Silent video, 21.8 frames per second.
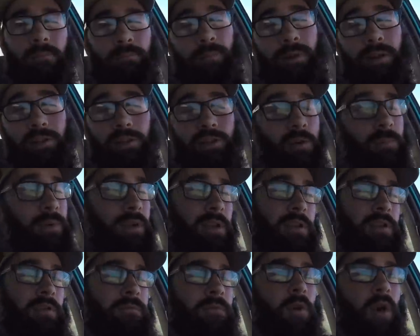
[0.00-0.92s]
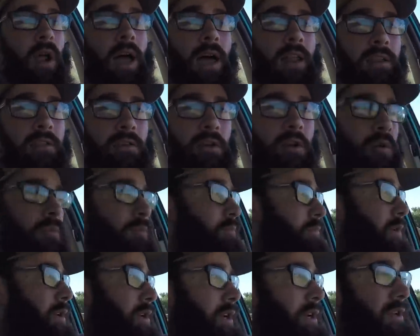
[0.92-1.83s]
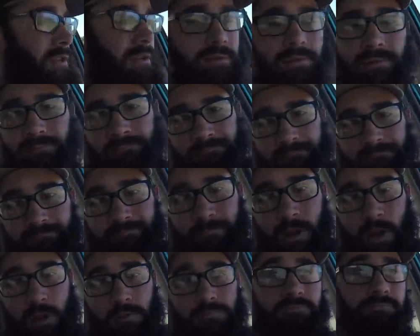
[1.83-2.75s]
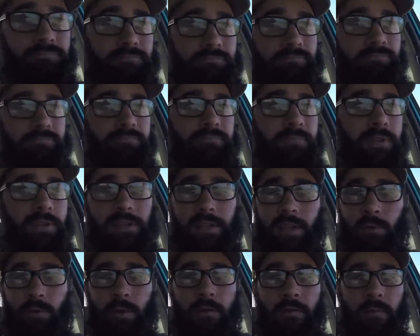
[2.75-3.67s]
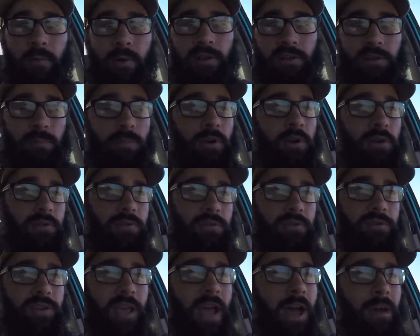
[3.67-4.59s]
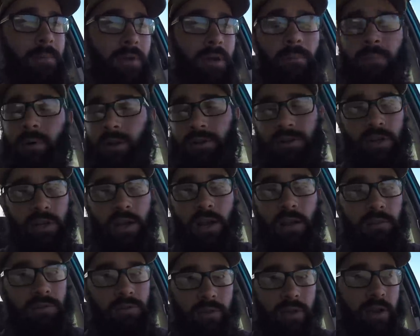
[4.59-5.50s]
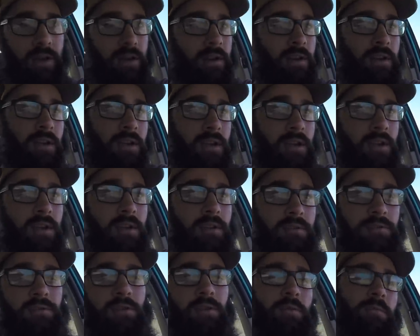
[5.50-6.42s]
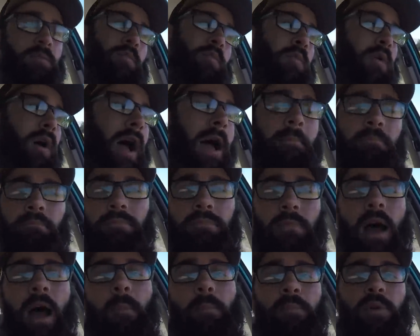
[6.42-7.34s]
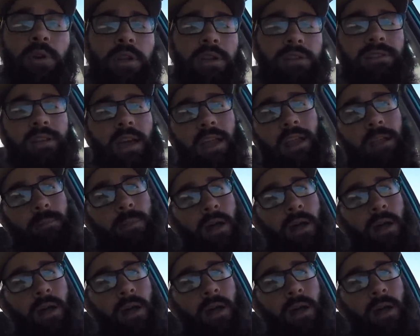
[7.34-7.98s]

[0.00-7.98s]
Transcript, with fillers: but it should be a good variety though, because getting rid of a bunch of birds. There's got to be a bunch of color there. So I'm, I'm pretty excited